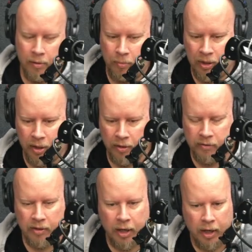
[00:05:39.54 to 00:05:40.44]

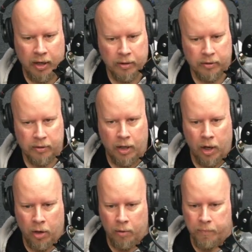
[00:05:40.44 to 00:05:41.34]
because yeah,
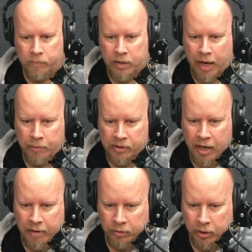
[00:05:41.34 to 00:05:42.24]
I was
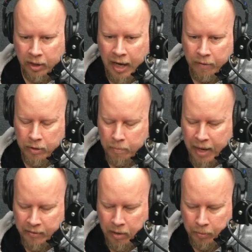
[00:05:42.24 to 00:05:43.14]
kind of a little out of it the
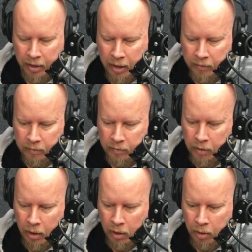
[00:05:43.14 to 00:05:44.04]
past couple days,
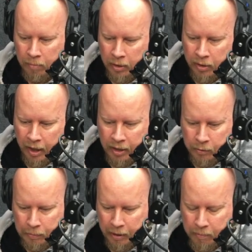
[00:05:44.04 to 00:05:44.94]
and he
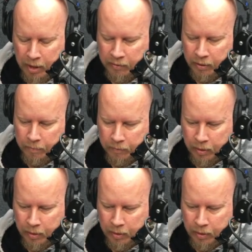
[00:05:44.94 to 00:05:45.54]
was pretty busy.